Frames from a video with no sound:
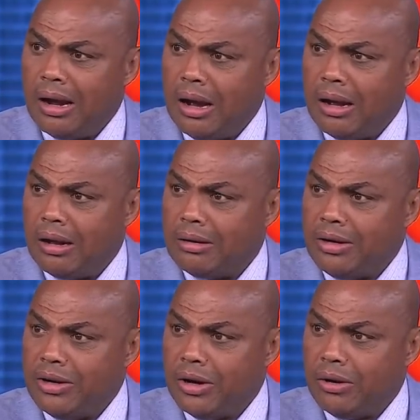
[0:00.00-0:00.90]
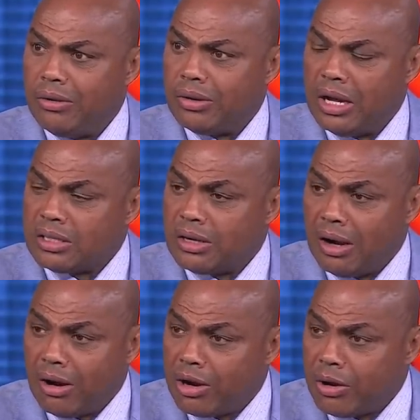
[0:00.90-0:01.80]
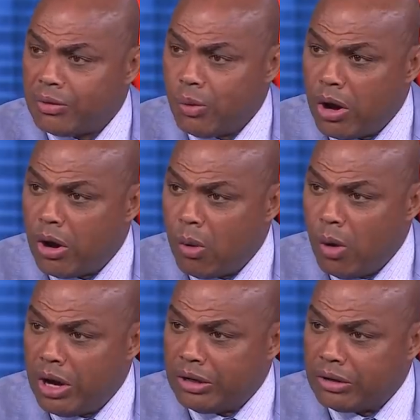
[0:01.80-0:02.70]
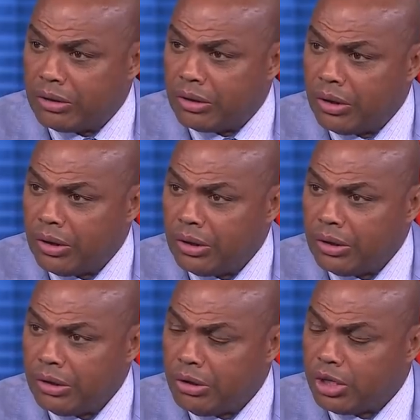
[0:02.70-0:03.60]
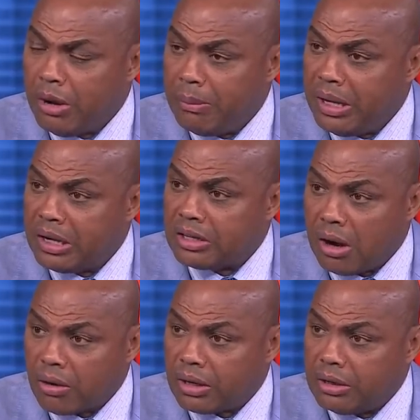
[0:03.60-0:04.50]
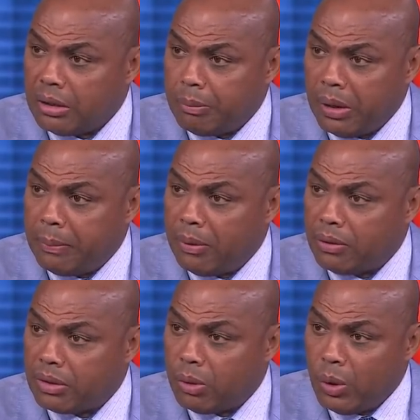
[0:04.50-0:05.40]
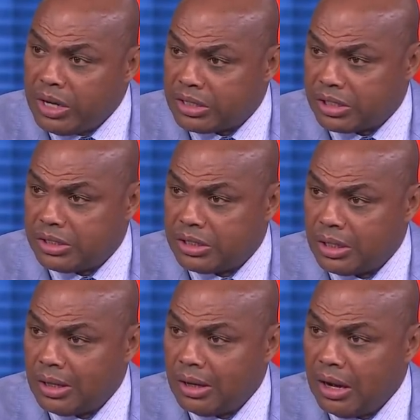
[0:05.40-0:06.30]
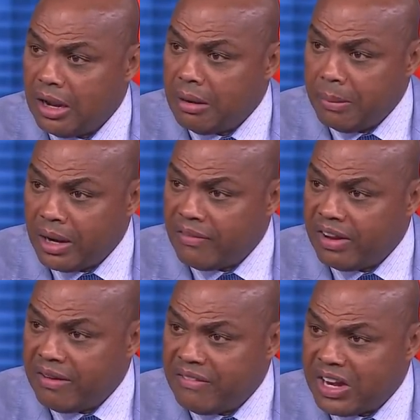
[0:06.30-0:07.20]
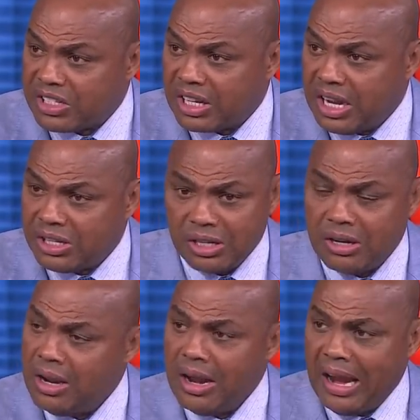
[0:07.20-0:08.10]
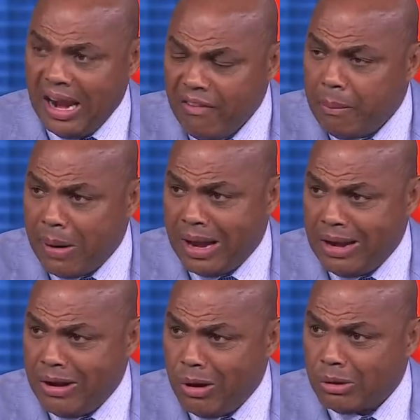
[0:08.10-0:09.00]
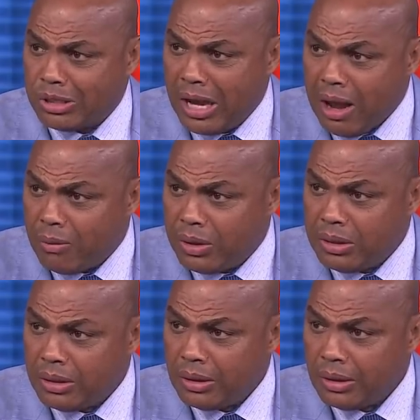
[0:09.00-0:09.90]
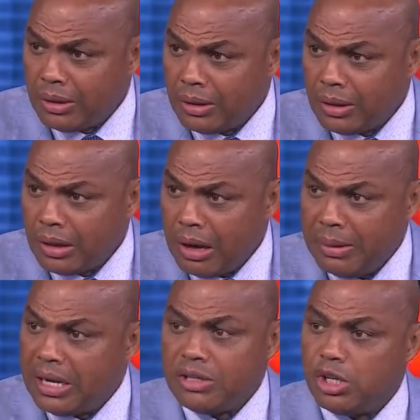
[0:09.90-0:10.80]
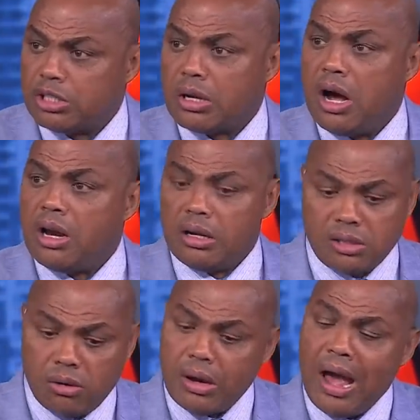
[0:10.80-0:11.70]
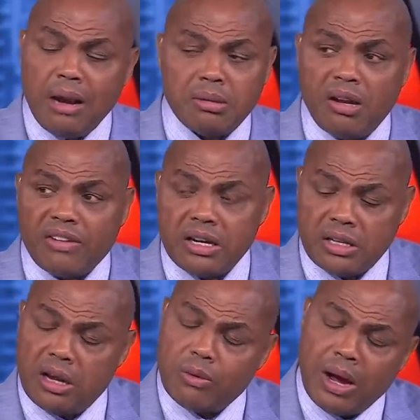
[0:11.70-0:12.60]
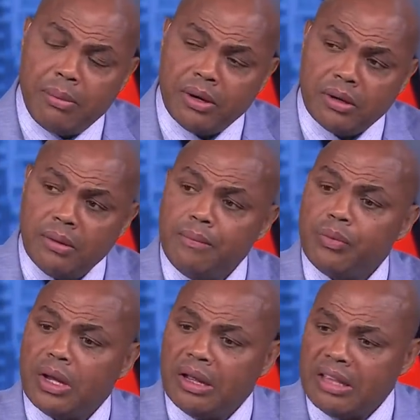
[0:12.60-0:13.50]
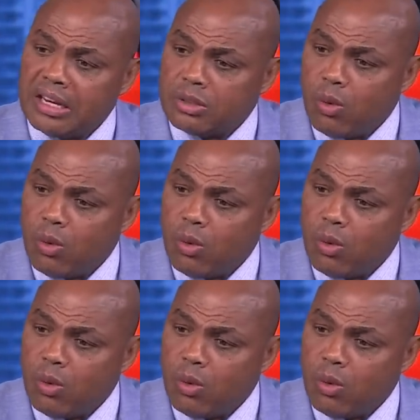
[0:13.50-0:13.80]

uh, you know, that's lawyer and one-on-one. You shouldn't be talking to people, the witnesses, in the middle of an investigation. Everybody knows that one. I mean, that's just a hundred. So Adam Silver got to say, hey, Robert, I think his